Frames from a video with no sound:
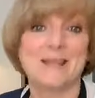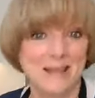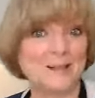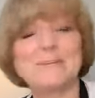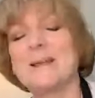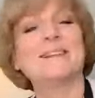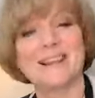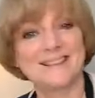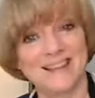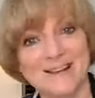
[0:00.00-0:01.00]
it'll be
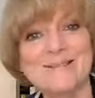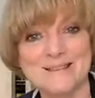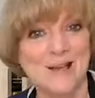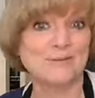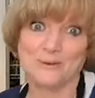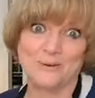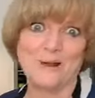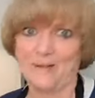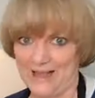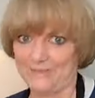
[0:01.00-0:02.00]
like later this afternoon.
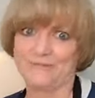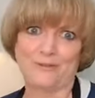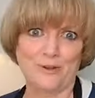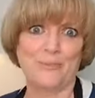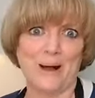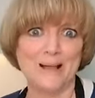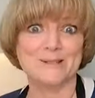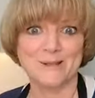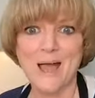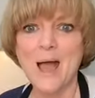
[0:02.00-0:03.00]
I'll have two
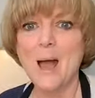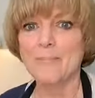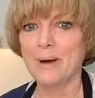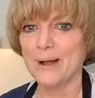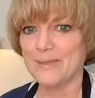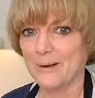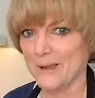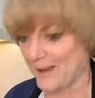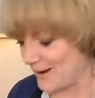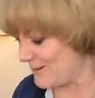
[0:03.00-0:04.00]
pies. But there you go.